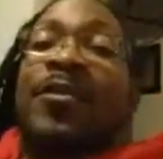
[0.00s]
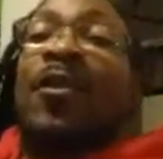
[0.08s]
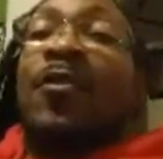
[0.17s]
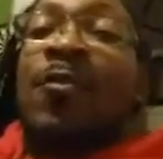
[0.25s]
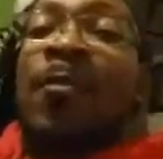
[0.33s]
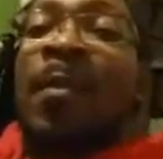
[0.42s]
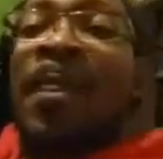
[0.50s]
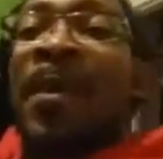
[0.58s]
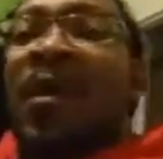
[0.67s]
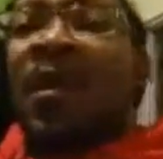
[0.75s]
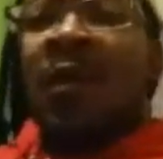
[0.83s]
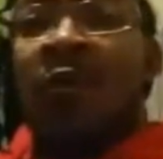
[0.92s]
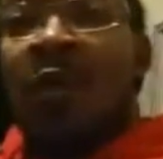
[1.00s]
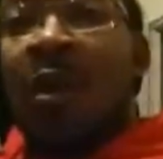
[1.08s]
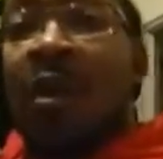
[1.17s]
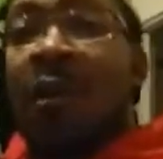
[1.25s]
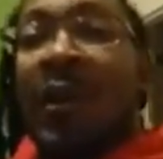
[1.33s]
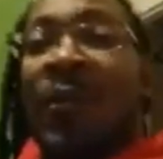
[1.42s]
So, what
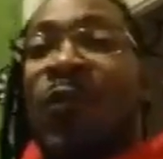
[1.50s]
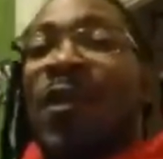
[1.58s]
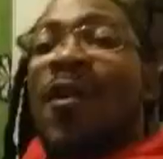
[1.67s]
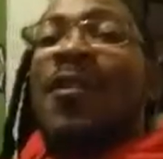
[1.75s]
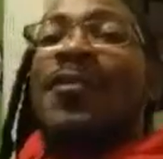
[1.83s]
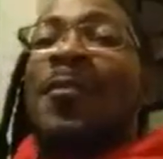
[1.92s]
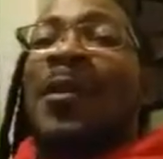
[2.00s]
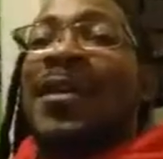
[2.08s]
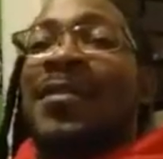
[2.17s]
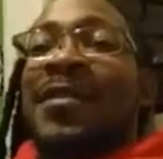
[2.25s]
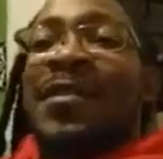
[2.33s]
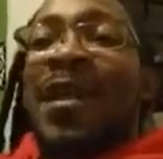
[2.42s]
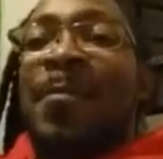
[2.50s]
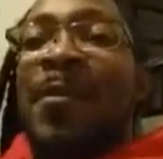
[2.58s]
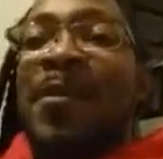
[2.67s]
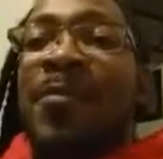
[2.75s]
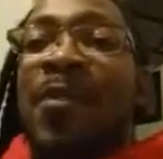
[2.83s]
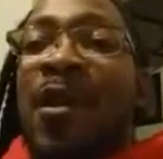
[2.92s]
are some lessons that
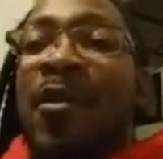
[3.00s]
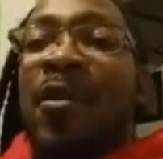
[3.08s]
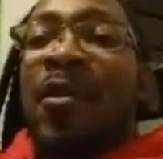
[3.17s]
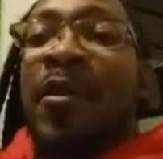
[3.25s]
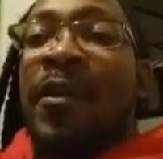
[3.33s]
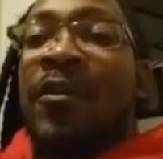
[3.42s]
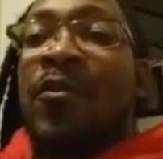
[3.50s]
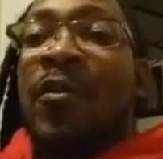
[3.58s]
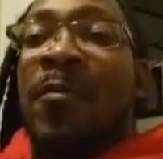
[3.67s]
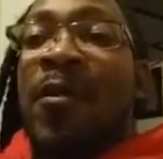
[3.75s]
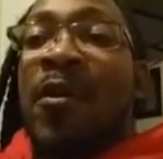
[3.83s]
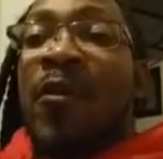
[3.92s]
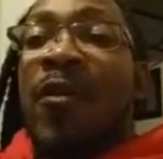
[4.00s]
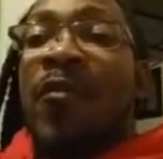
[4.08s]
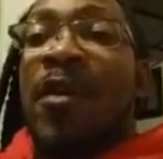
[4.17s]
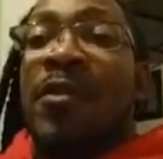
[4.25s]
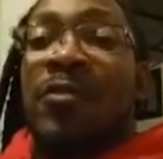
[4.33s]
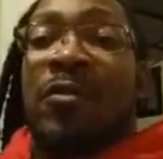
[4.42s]
people are learning during Mercury
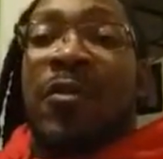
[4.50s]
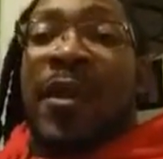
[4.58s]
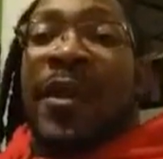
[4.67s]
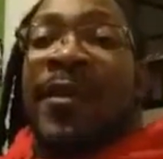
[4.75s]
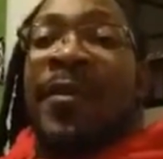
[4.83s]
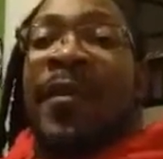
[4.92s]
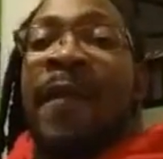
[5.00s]
retrograde?